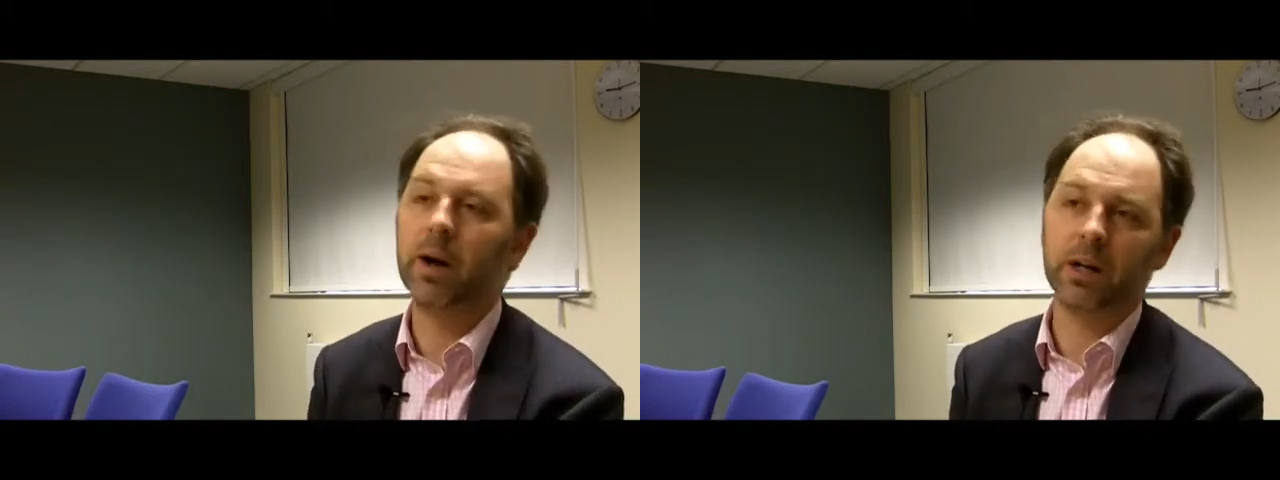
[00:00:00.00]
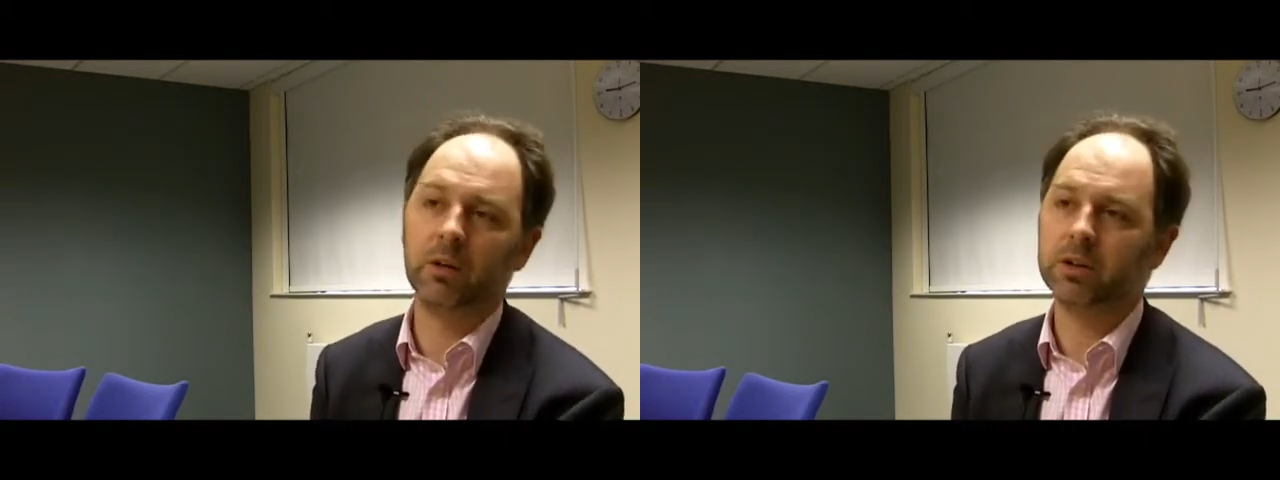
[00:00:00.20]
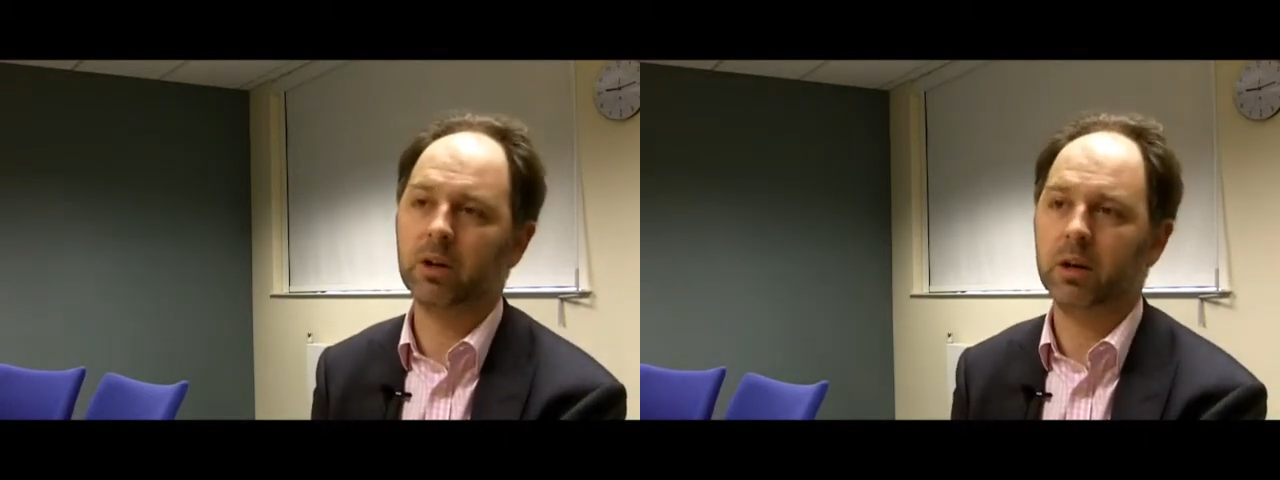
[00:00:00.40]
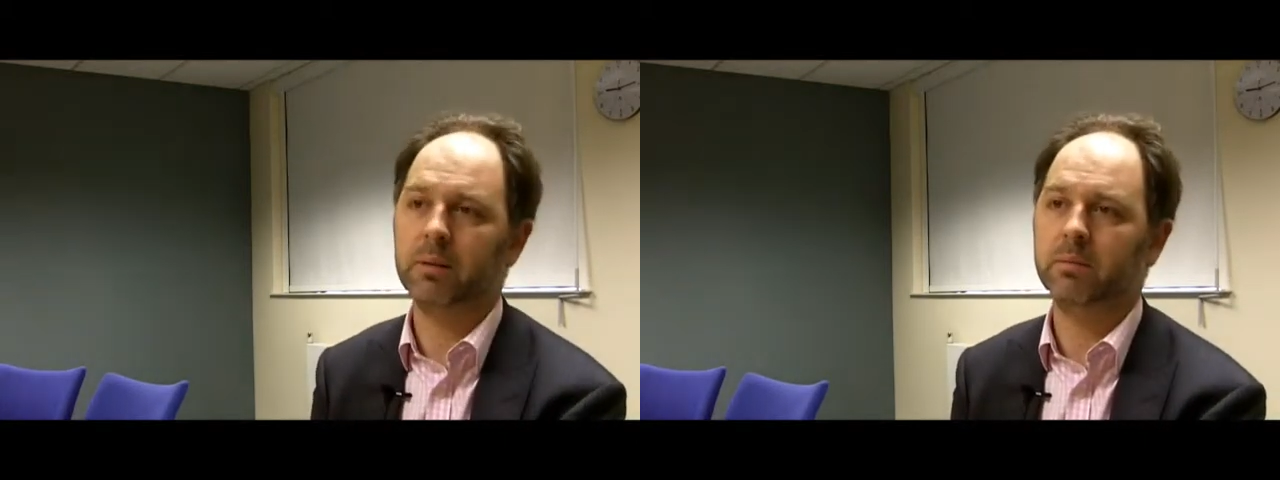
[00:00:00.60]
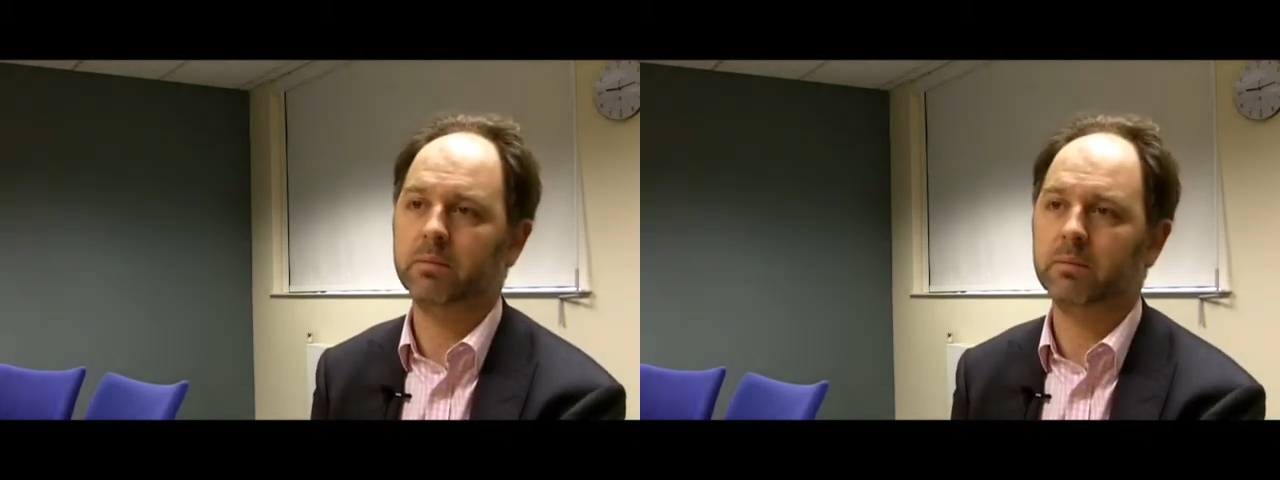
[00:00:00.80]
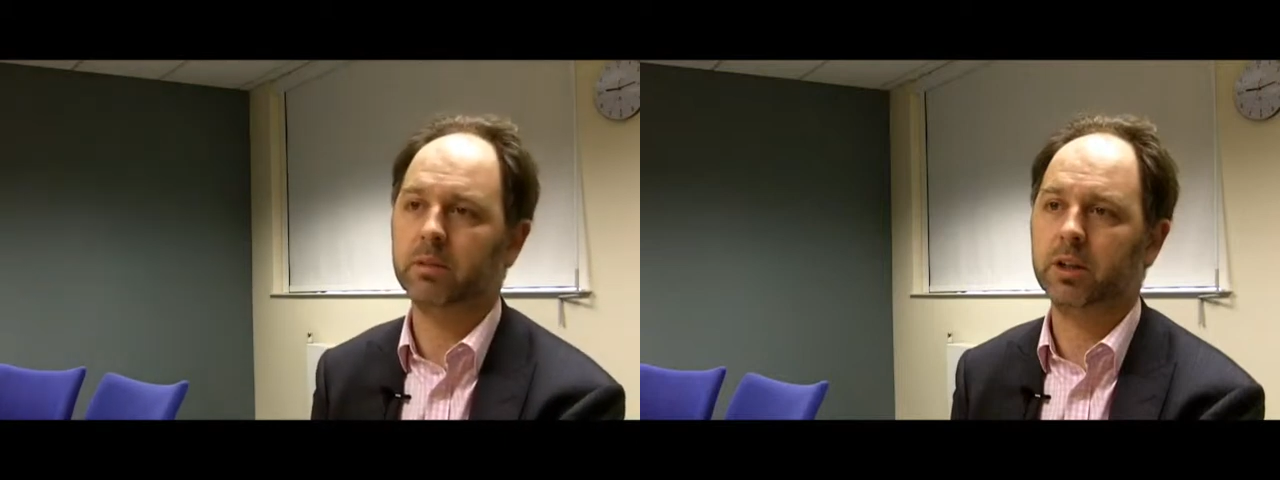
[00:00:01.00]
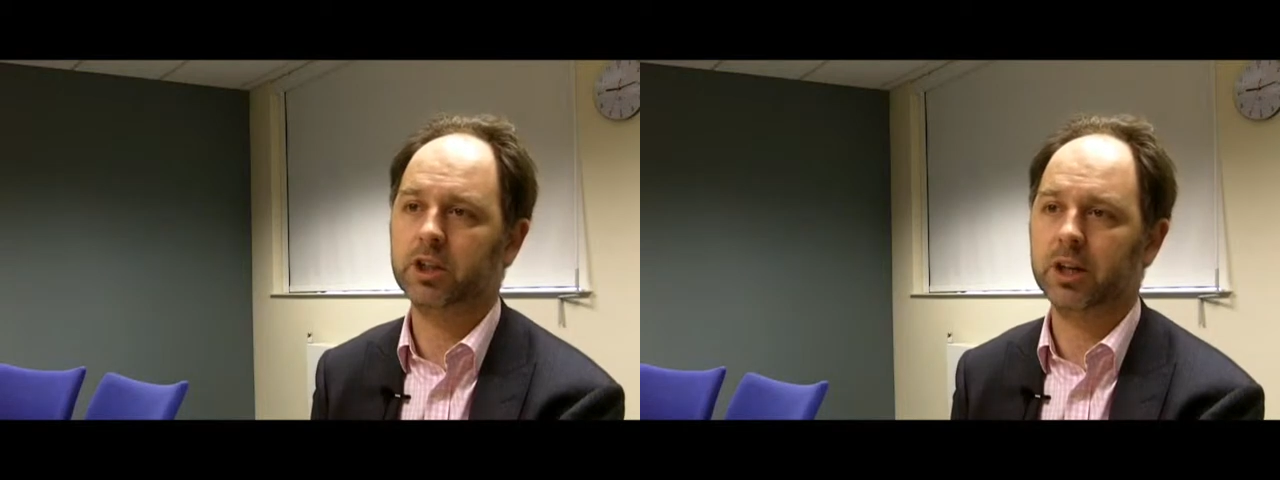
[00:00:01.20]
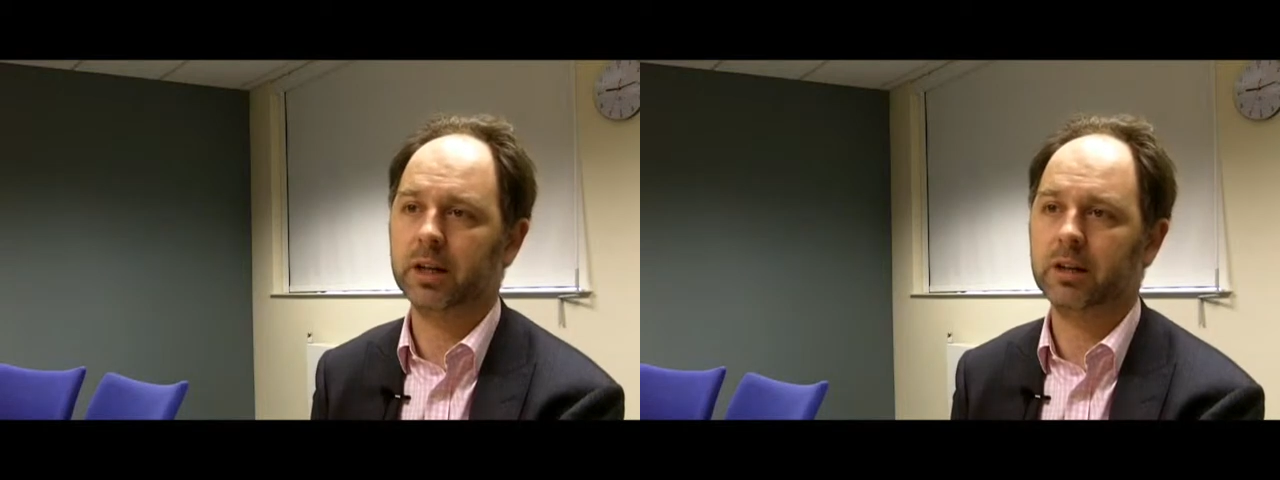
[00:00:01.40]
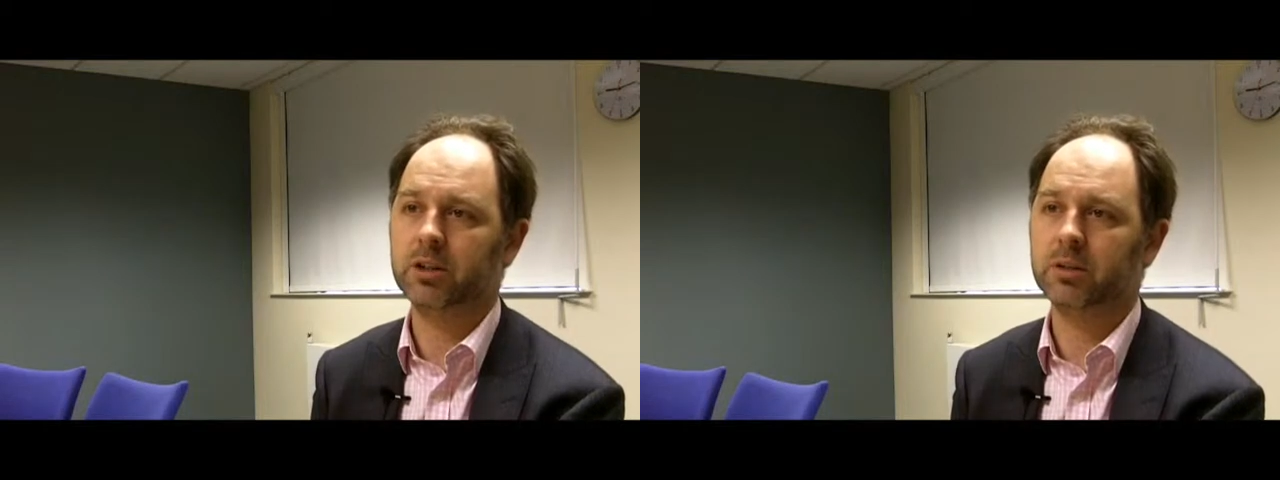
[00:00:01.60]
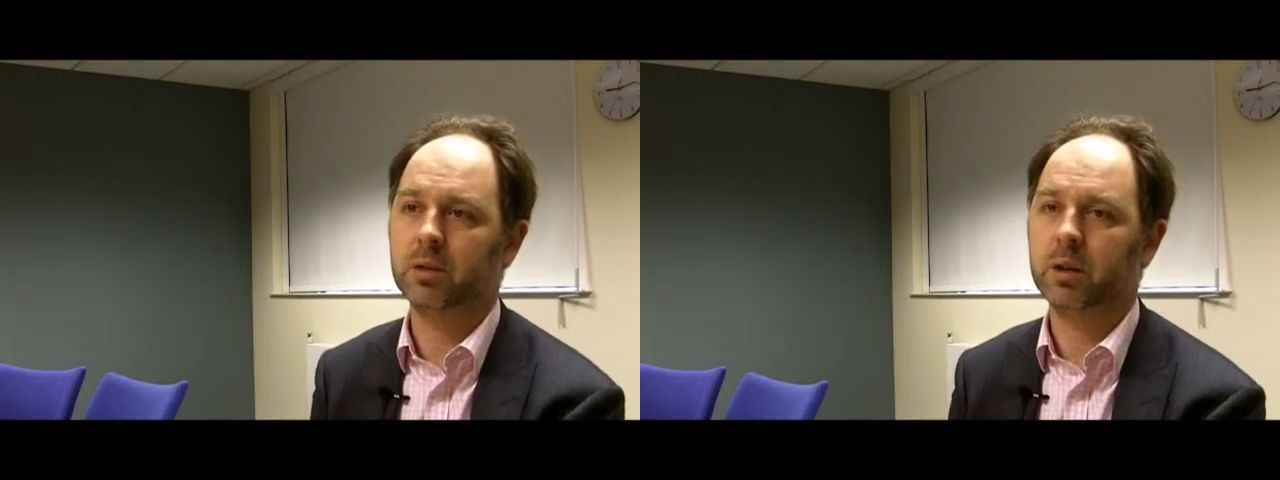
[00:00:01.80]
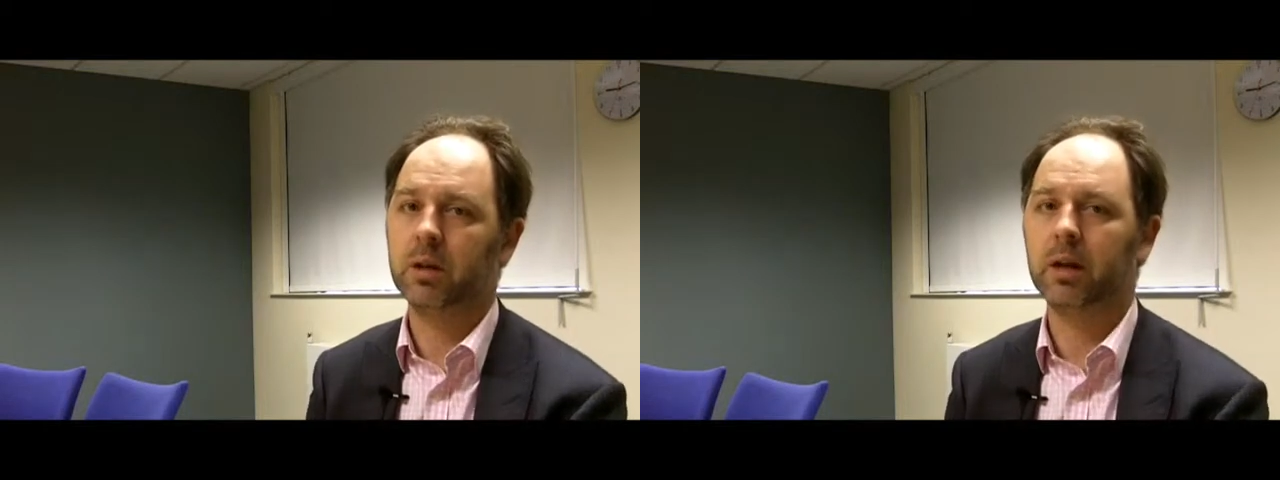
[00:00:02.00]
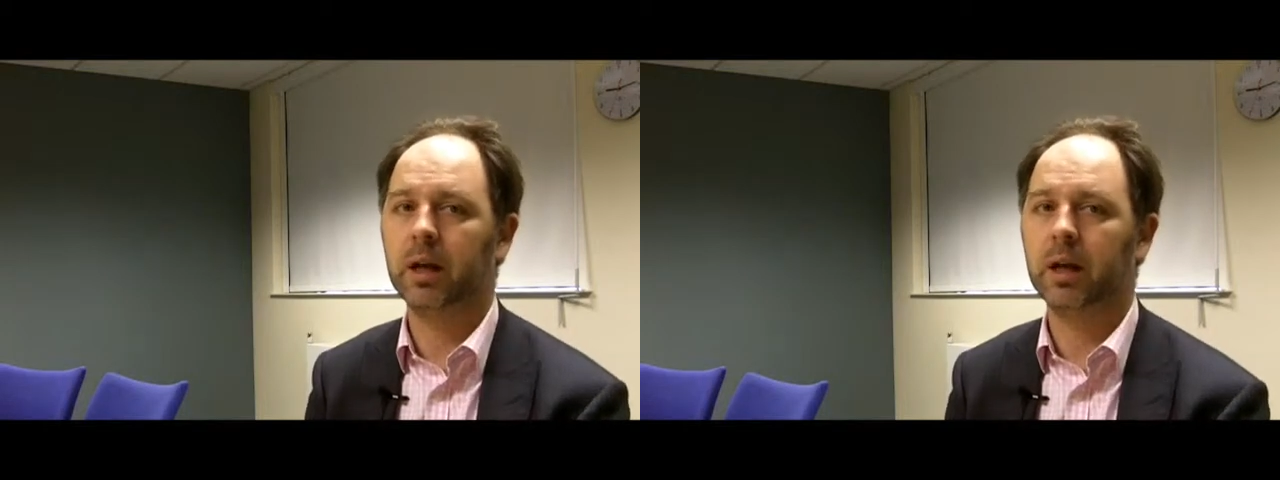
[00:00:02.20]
quite a long time to change.